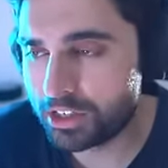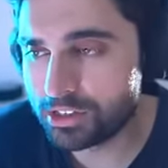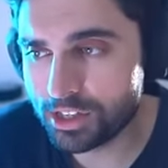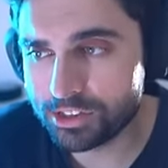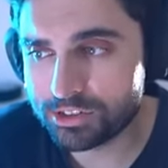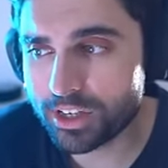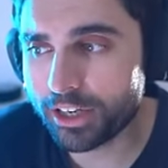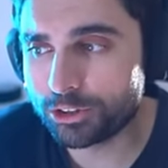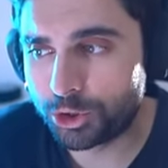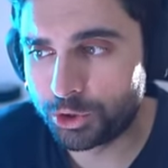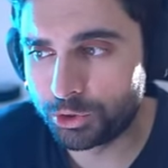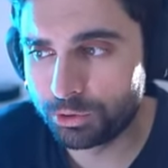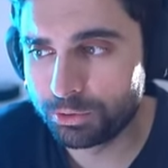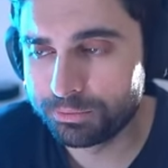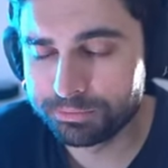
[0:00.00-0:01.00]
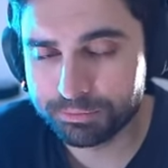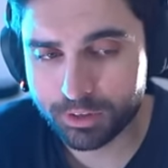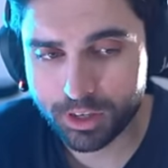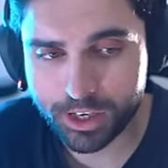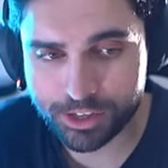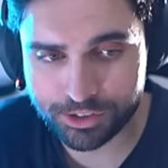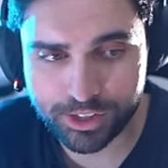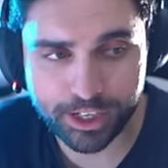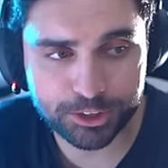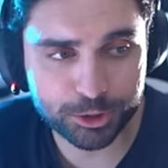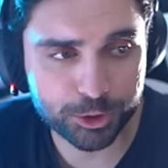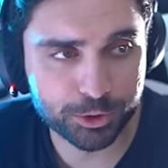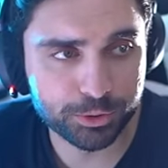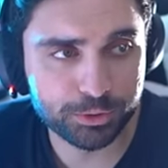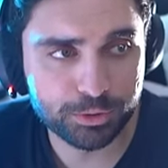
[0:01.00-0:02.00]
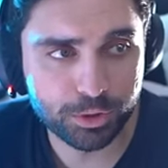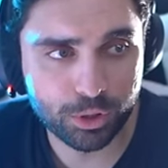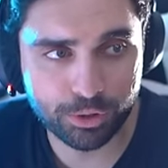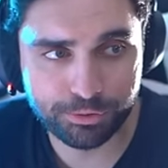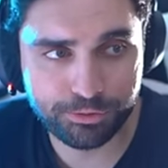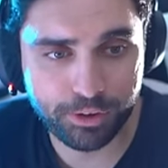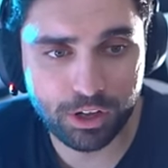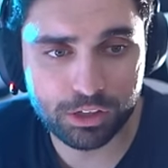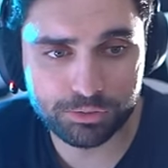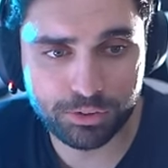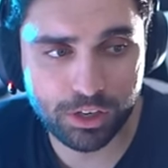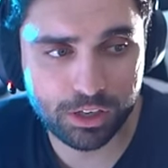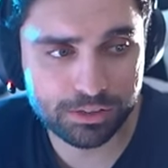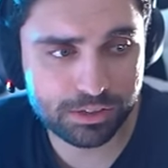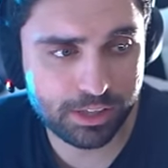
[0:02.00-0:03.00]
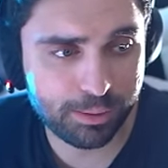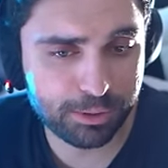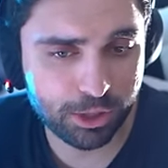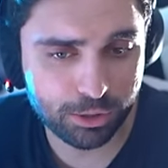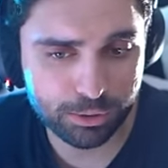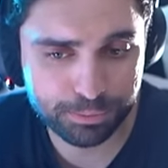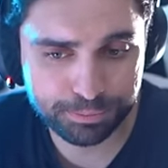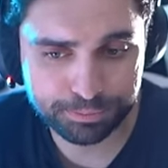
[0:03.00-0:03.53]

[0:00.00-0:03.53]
is that true? Is that true or false? Let me know.